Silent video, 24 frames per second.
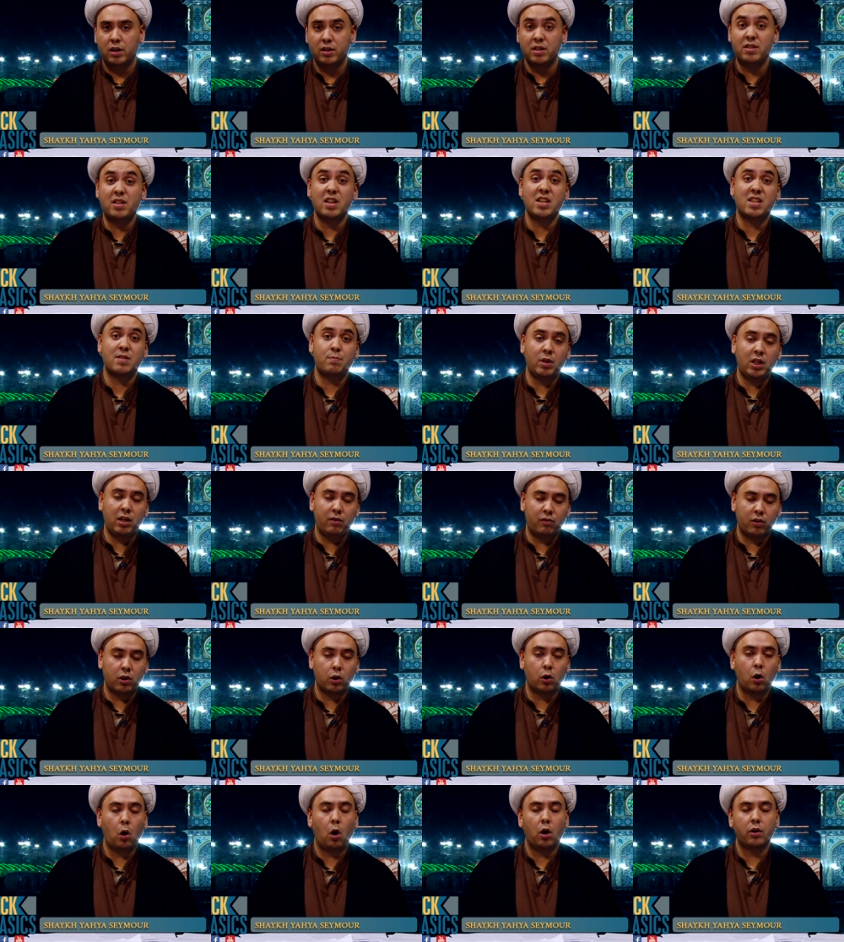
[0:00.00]
disbelieve
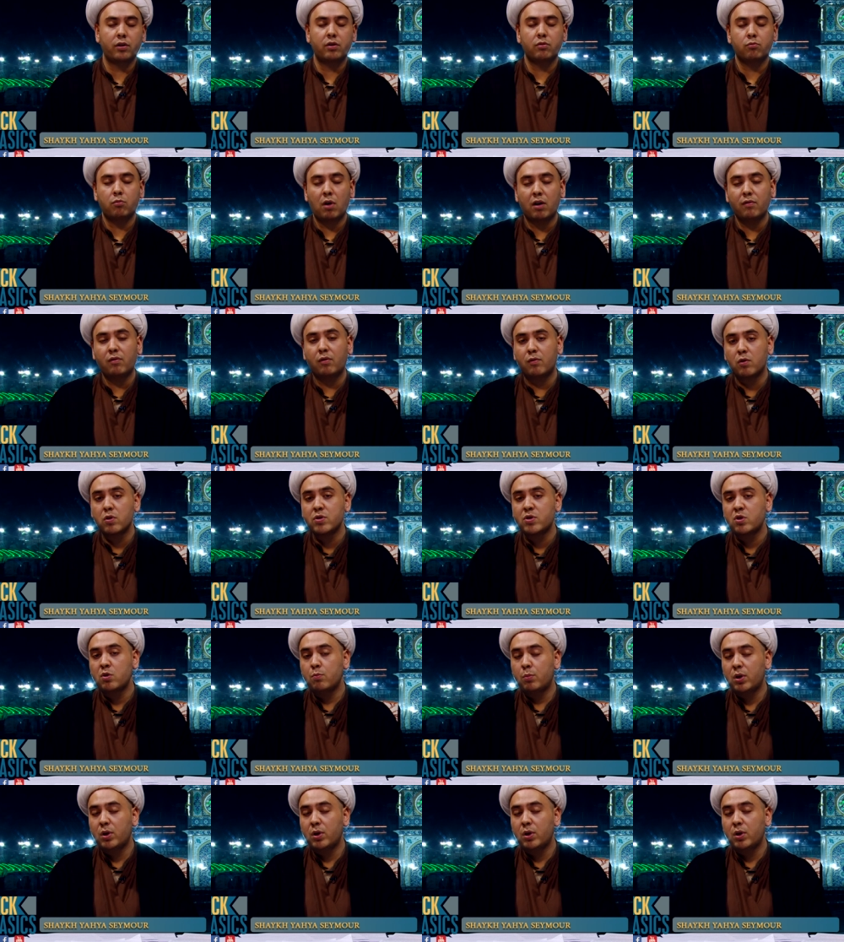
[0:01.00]
in God, rather, those who